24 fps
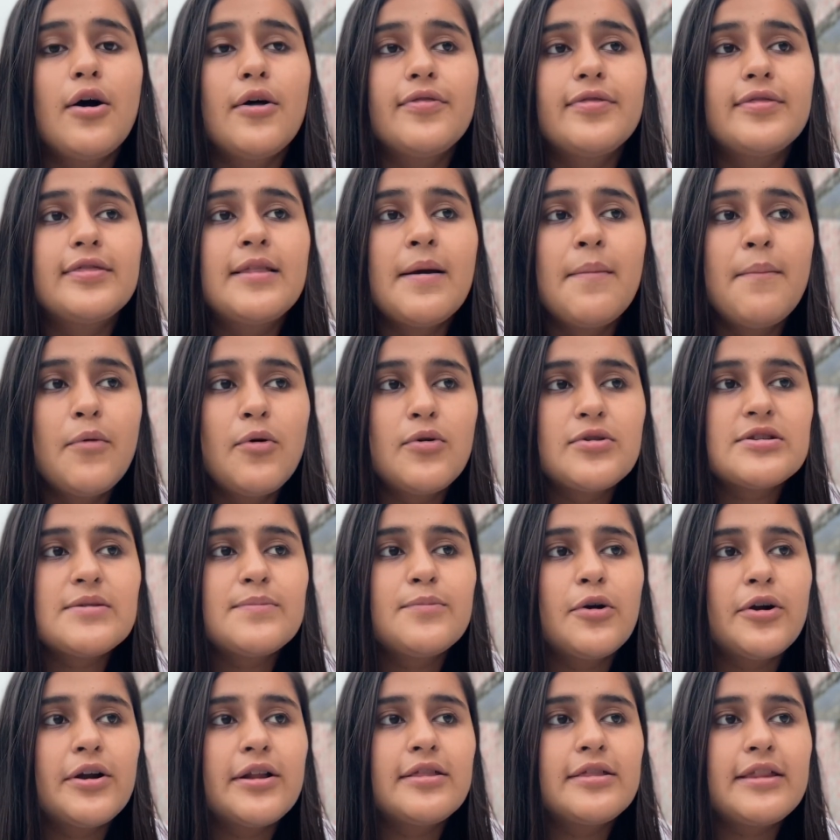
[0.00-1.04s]
the most
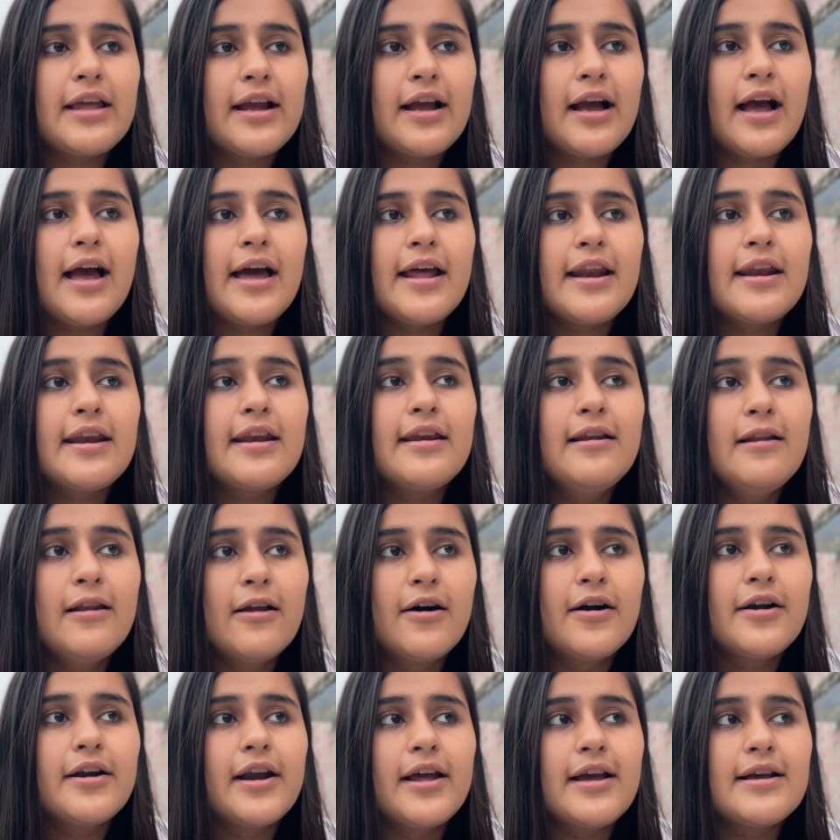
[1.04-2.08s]
important thing I have
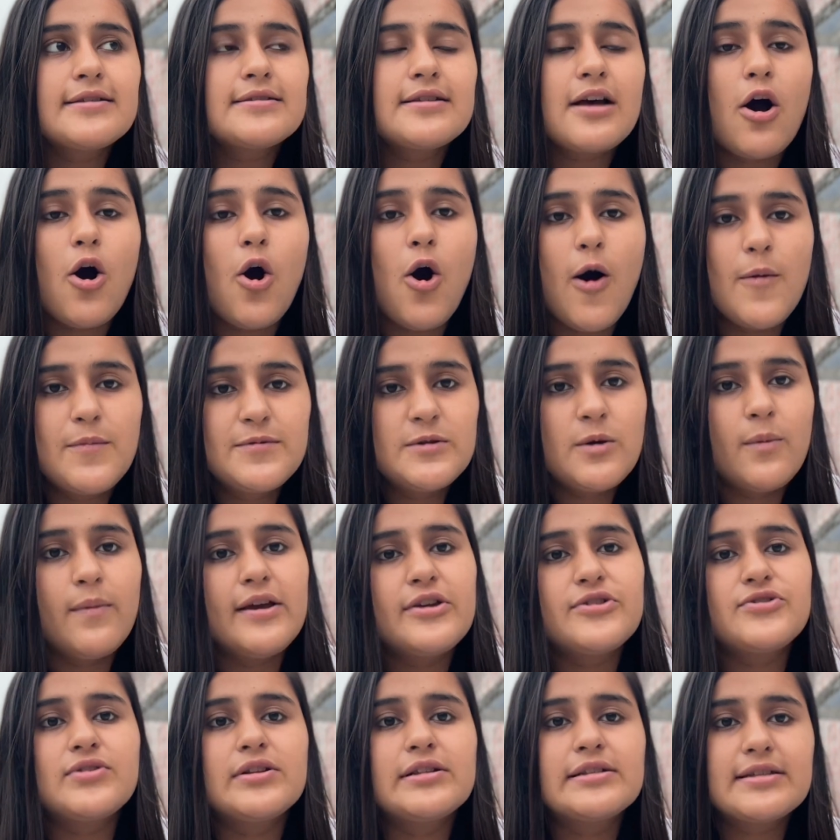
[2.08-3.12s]
learned is
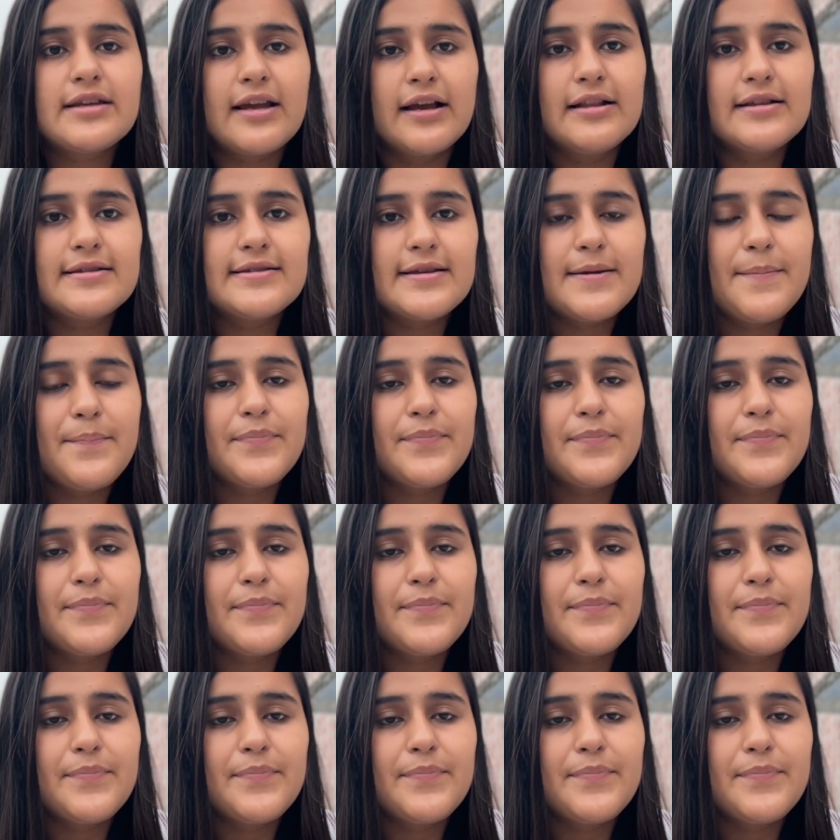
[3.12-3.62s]
observational skills.